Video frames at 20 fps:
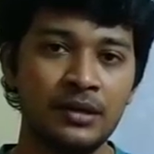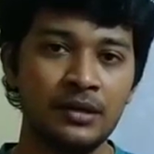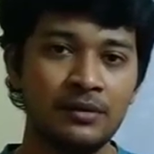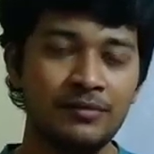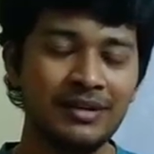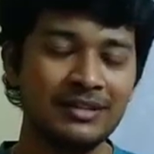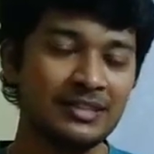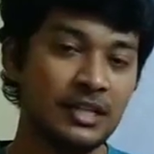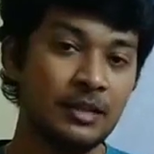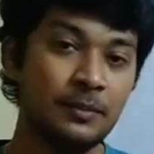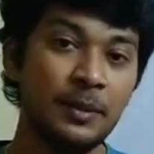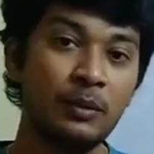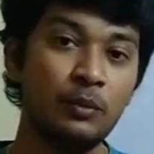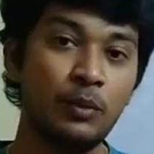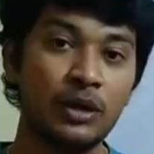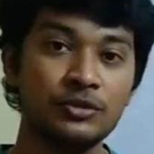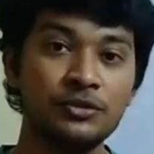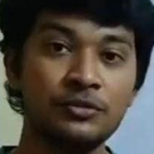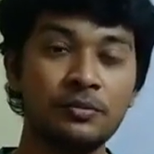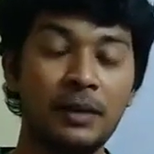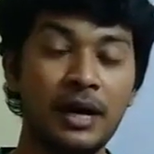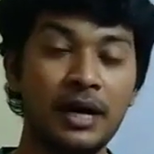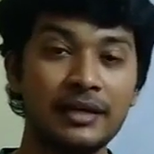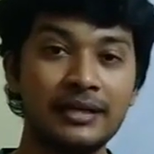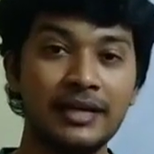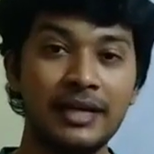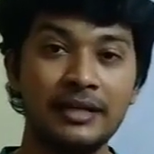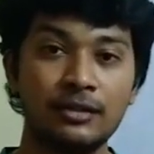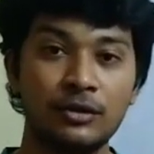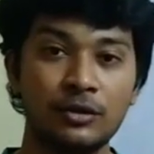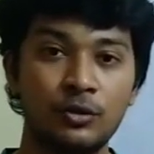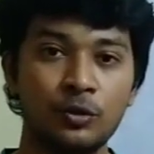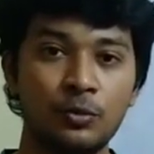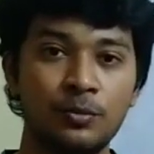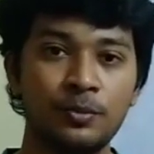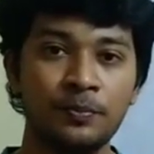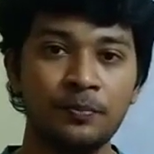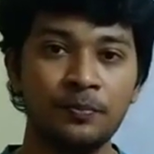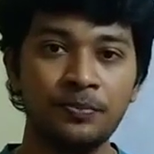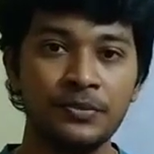Whereas there'll be one smart guy in the group
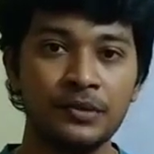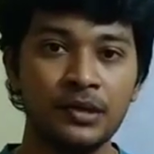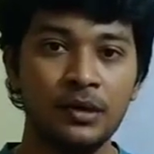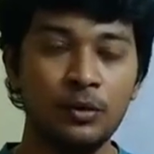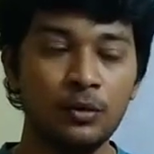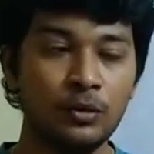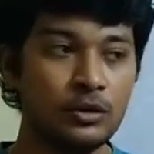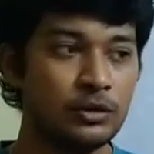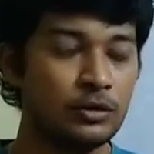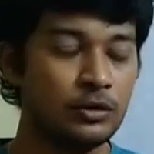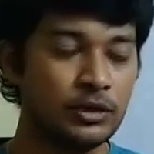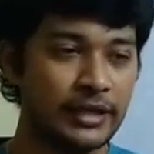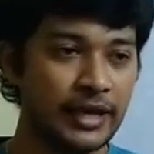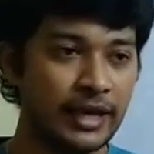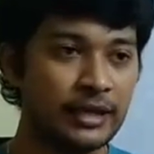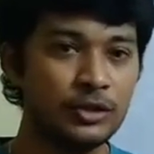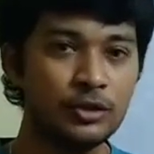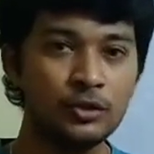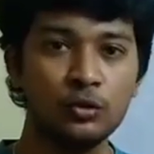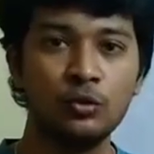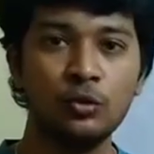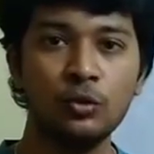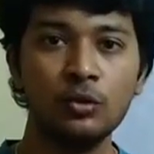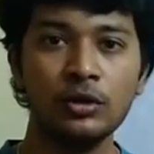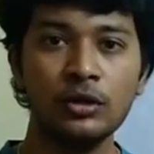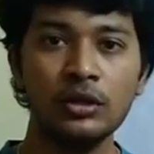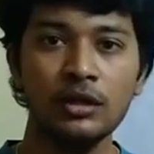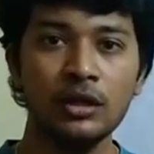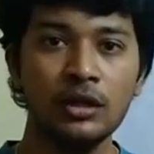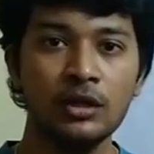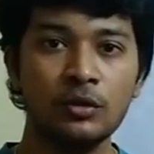who will get into Google,